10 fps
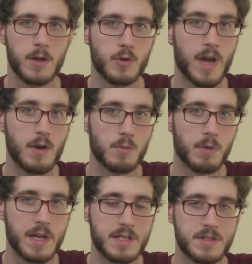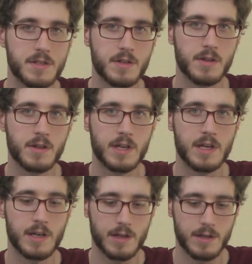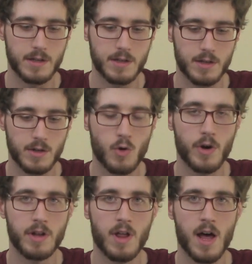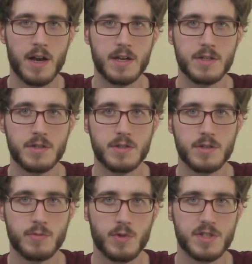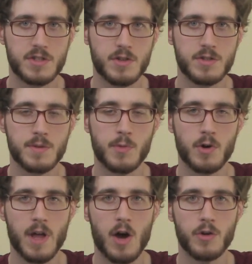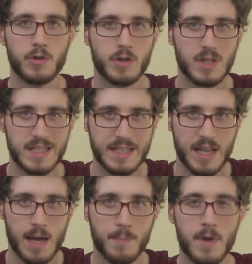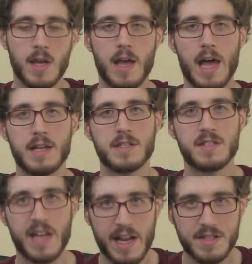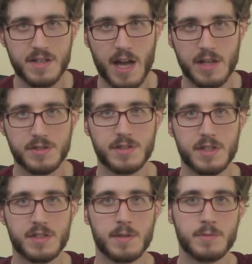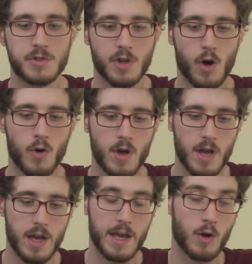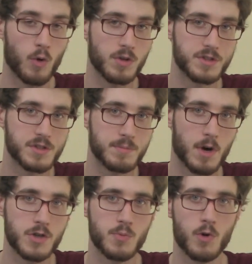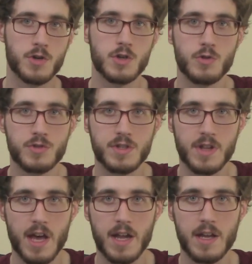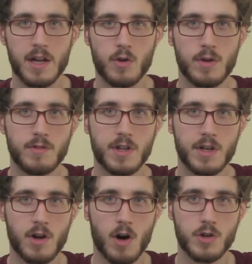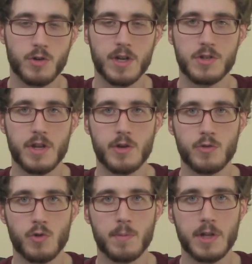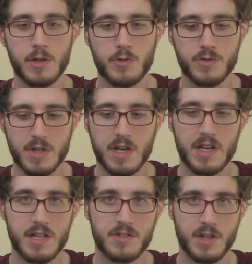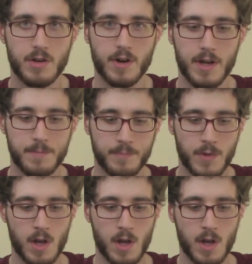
You can replace the coil on it. Once it starts to burn out, you can clean them, and it's a tank style system, so it holds much more juice than an equivalent cartridge that you normally use in an e-cigarette.